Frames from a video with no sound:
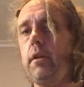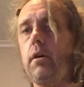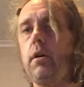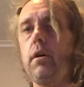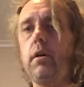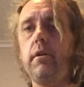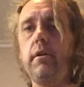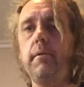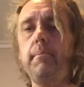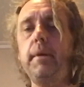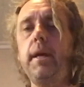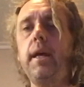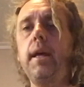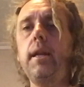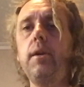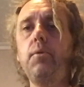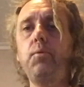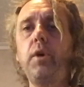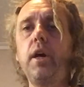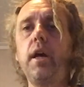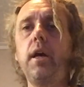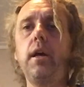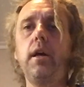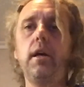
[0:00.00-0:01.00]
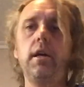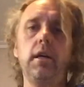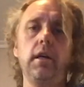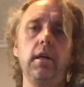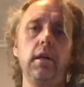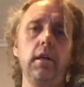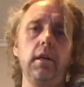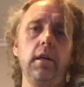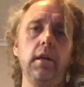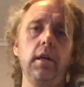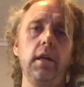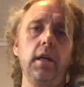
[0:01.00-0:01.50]
the Horror Man, where
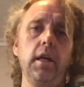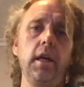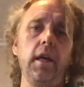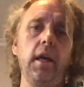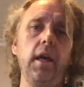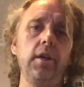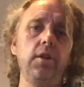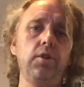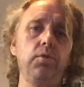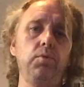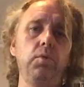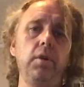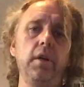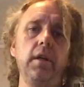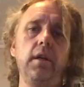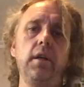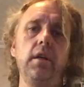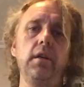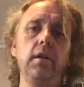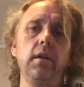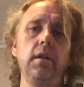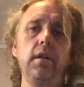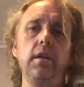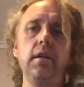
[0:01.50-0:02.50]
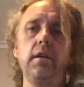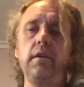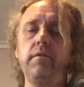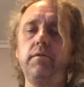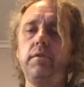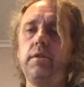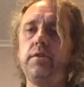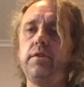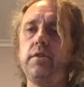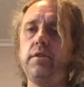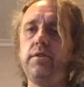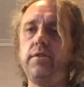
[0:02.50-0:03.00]
each week he
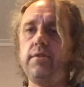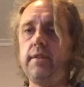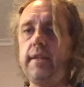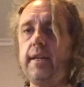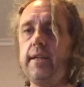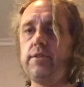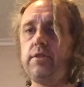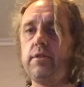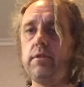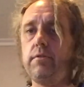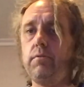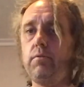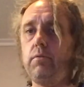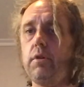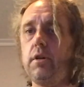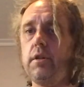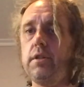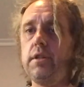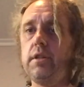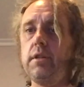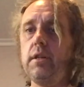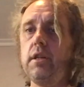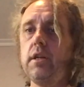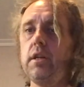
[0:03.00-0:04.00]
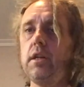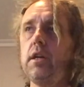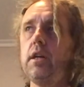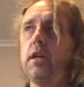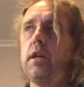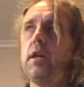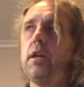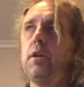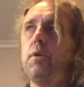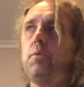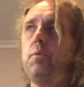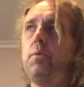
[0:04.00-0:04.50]
gives us a slasher to watch
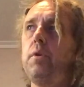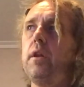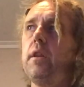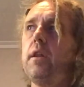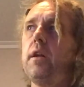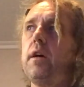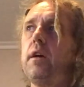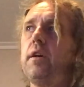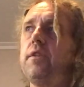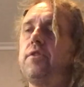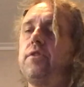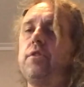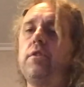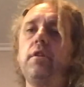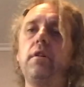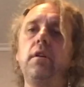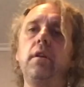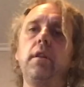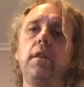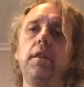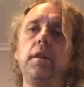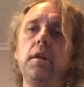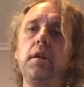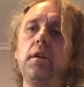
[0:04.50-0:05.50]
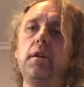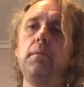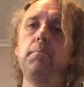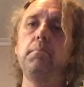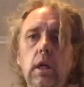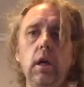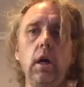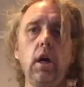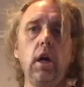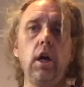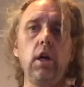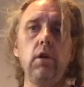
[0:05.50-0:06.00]
with a certain
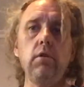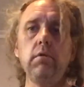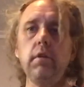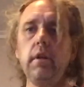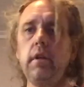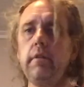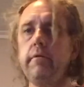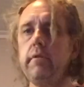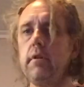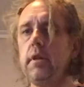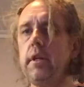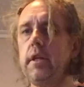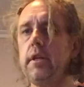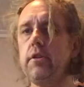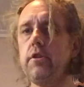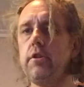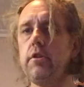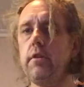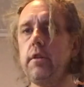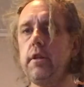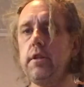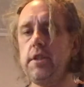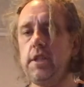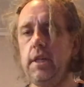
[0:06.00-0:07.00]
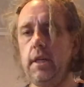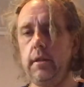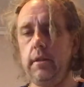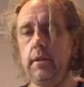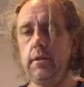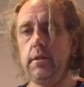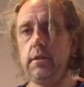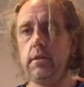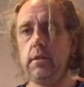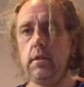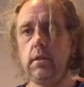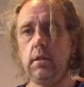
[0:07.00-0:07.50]
theme. I'll leave a link to the
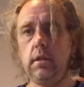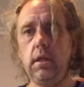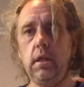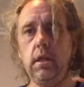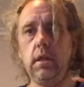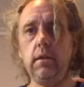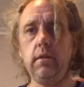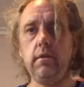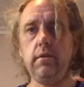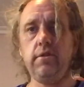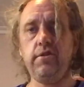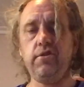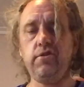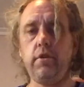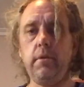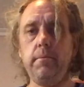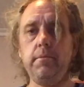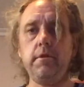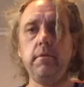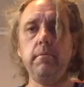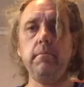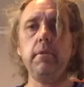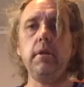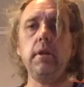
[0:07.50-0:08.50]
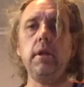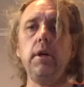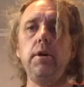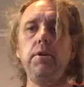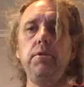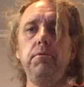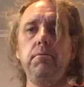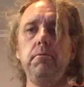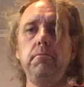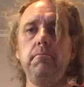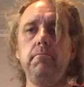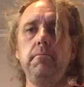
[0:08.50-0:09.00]
challenge in the description
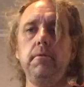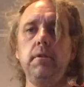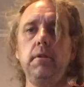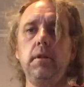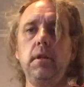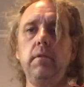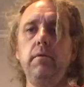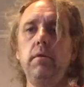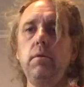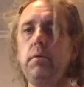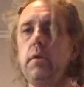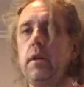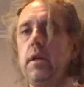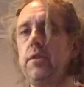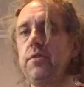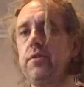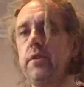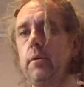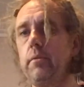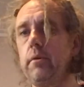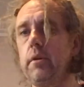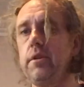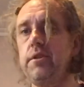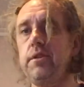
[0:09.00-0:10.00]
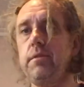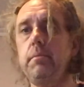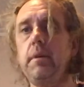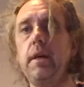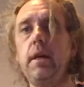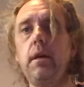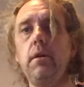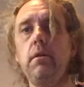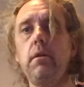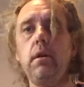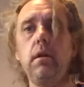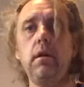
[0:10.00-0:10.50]
below if you want to see what it's
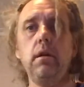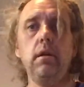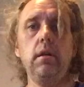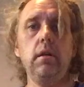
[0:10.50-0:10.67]
about.